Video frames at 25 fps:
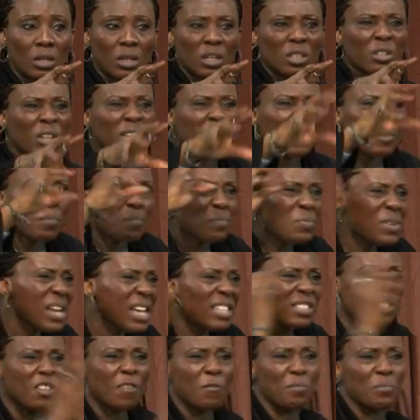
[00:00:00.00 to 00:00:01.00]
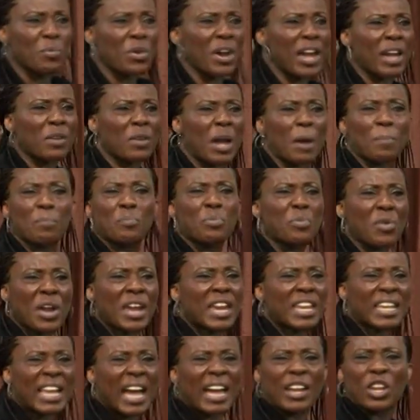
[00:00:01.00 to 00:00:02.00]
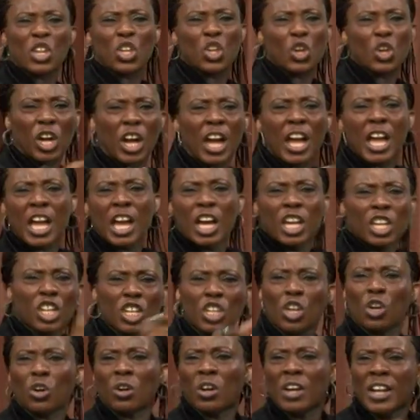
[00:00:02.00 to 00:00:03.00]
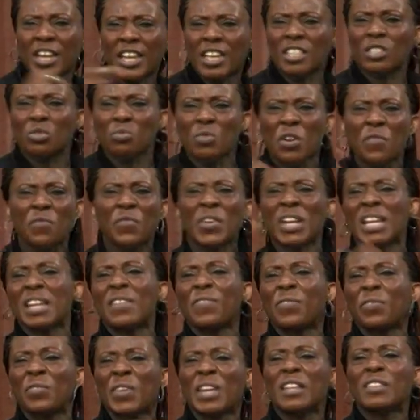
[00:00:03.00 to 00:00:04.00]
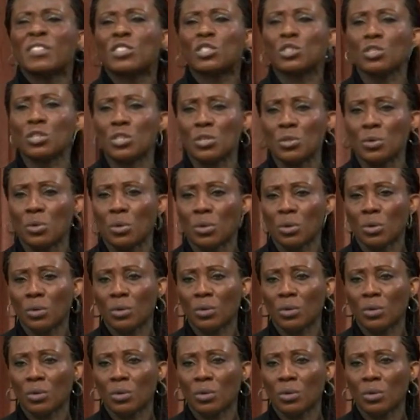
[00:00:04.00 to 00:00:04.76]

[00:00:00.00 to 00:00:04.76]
You know, in the place of prayer, you are praying and are, you know, He is revealing things to you.